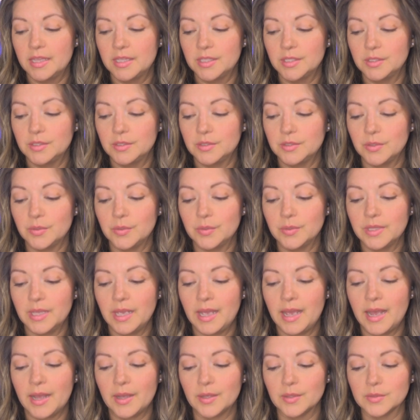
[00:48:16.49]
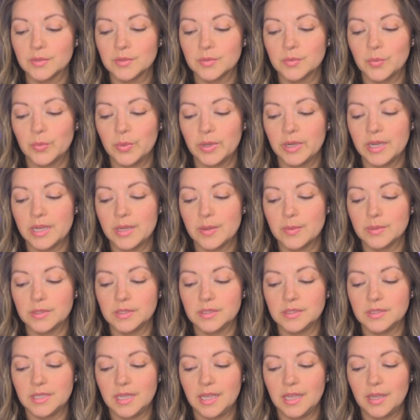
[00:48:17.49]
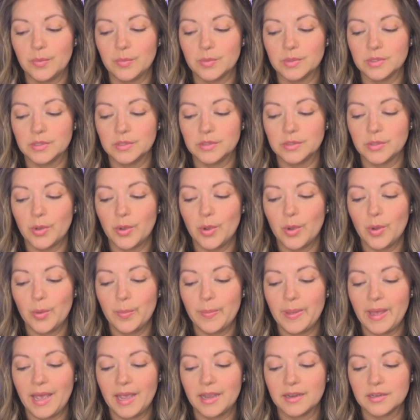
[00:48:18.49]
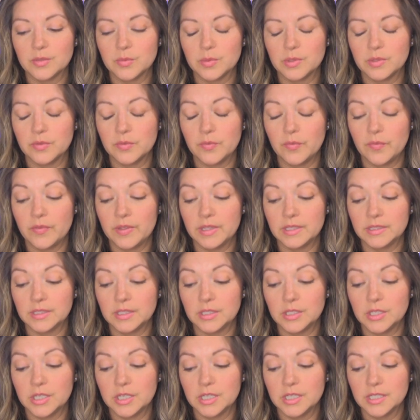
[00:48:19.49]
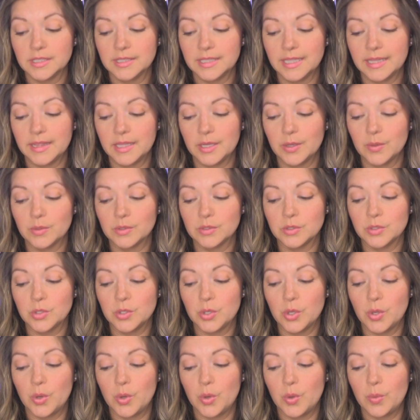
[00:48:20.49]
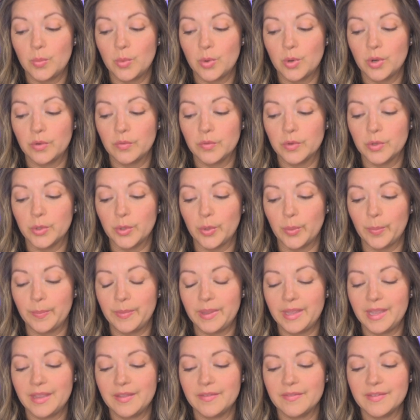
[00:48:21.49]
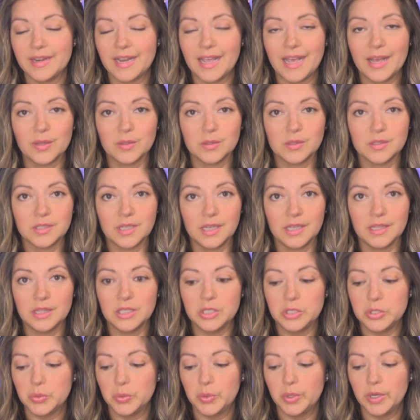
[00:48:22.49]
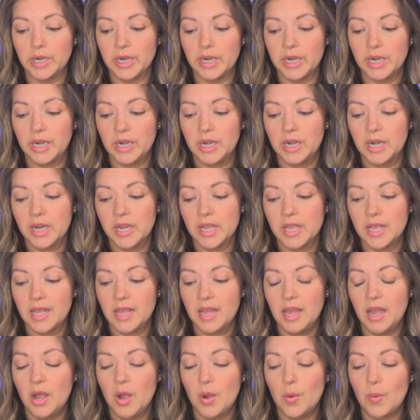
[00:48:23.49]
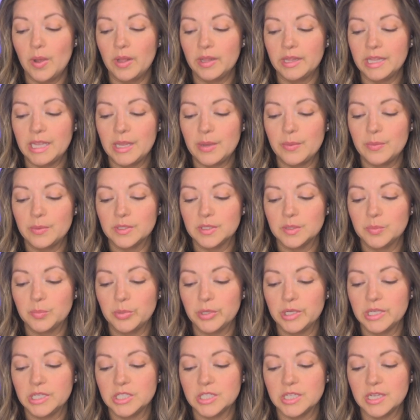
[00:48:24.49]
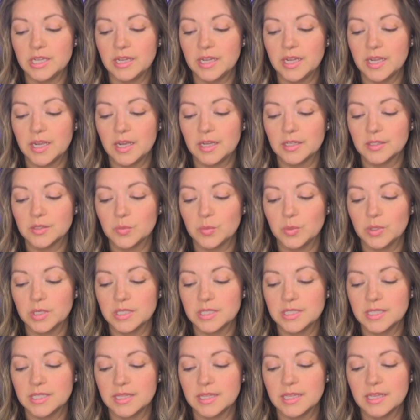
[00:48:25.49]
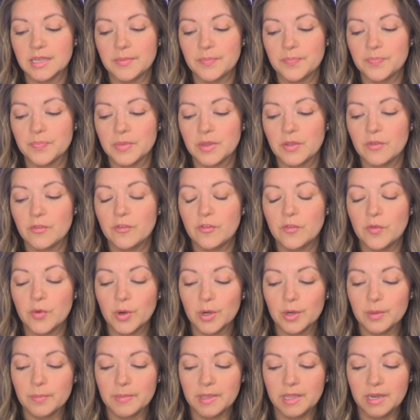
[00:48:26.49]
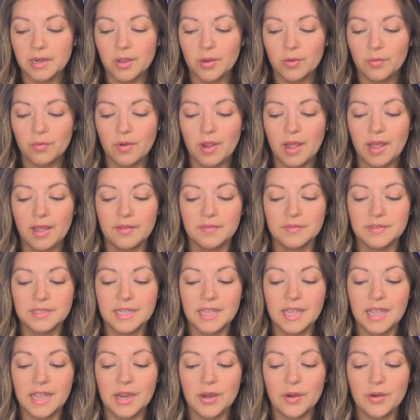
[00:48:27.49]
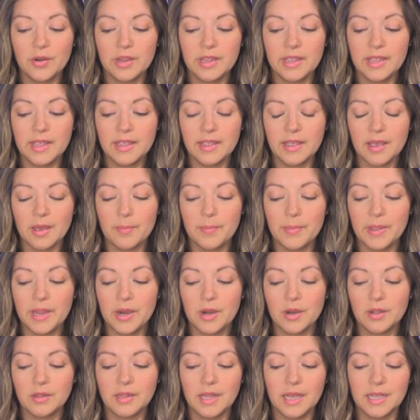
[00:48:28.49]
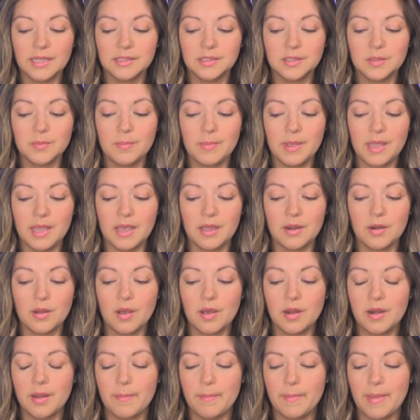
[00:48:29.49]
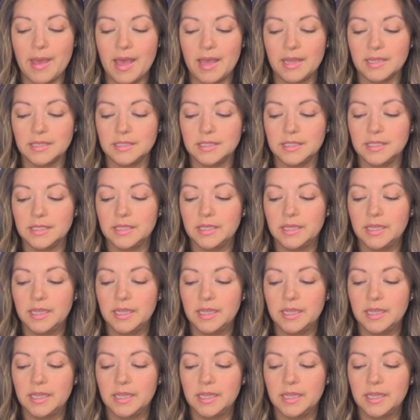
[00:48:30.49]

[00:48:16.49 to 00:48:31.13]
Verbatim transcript: Soon the house where he was staying was so packed with visitors that there was no more room, even outside the door. While he was preaching God's word to them, four men arrived carrying a paralyzed man on a mat.